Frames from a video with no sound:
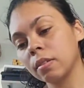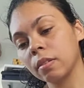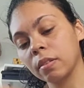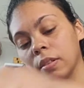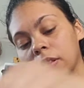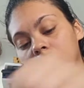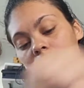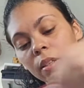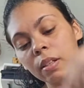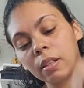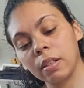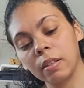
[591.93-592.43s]

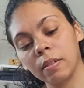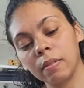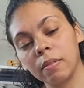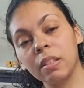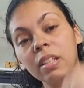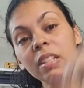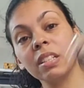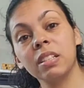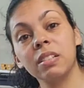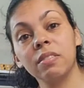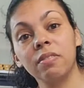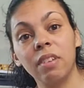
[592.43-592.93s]
Okay,
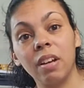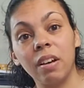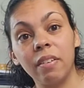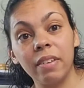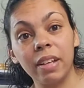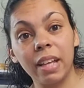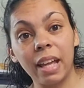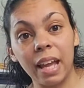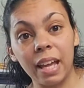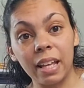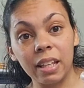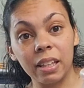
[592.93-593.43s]
this is
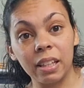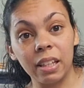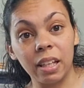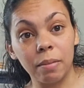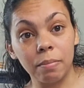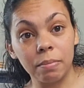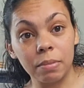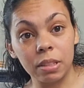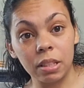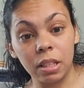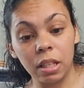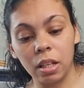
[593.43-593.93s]
very handy,
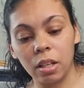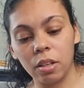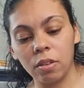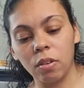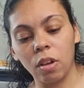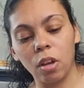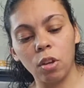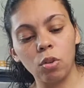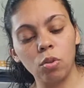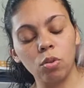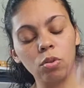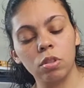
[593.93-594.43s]
I'm telling
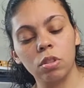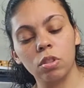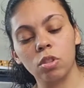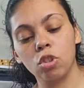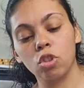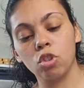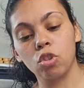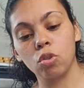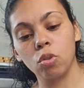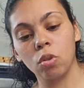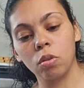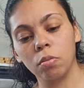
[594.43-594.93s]
you, I use it
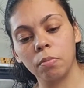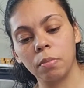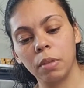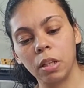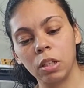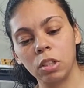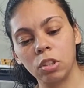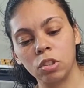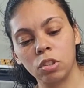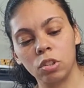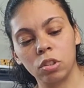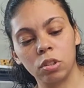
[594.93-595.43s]
so
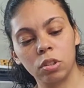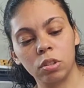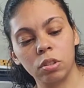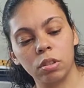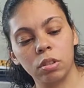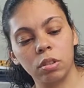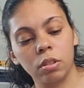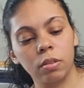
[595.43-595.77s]
much.